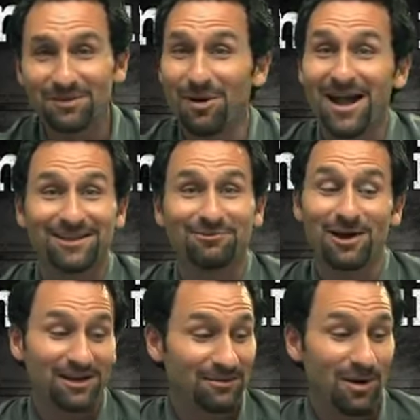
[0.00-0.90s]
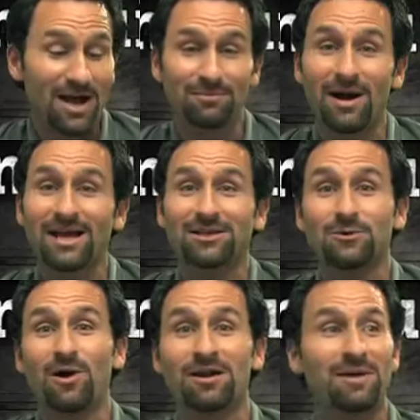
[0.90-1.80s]
Mike's ready to buy. Mike, do
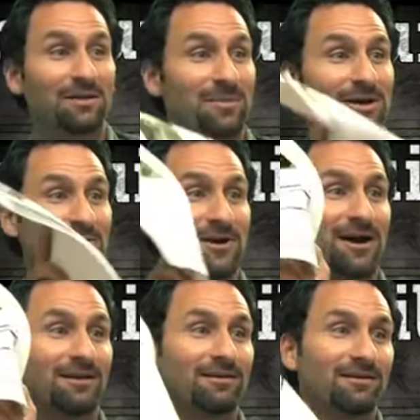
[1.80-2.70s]
you want to make money or not?